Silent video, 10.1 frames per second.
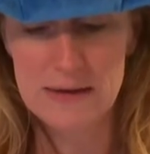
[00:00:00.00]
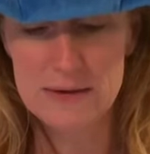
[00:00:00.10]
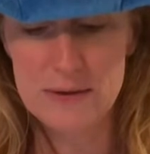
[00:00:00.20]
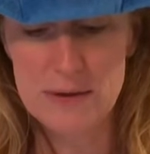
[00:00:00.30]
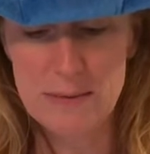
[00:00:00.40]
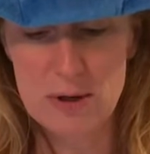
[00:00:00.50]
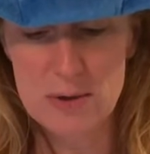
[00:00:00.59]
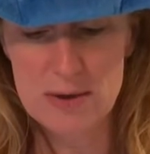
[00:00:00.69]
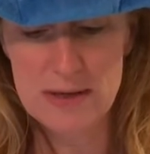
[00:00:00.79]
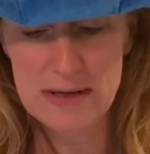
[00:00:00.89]
to the
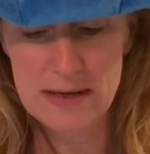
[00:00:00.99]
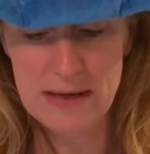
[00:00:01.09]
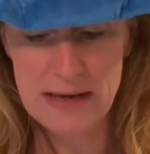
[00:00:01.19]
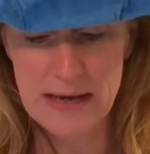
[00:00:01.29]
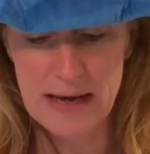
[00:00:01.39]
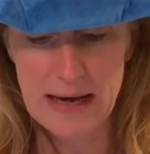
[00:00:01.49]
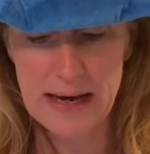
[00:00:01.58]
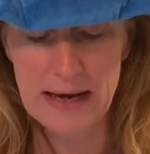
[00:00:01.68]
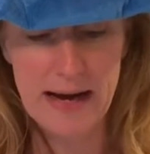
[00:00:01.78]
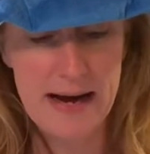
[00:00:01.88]
bowl, a
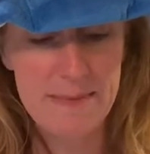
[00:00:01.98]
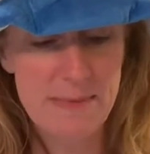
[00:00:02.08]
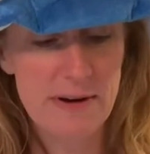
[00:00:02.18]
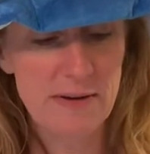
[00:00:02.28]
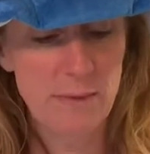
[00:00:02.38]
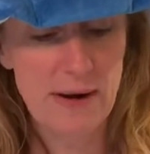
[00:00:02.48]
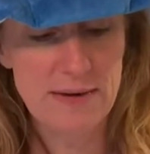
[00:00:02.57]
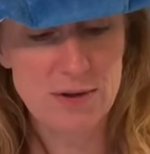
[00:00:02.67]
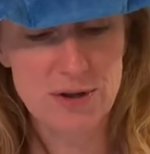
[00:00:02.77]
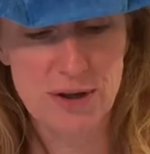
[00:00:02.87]
cup of
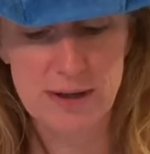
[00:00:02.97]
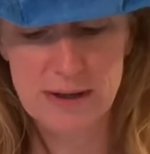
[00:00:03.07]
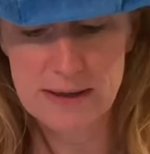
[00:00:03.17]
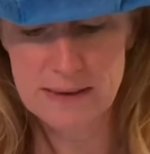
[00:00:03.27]
brown sugar.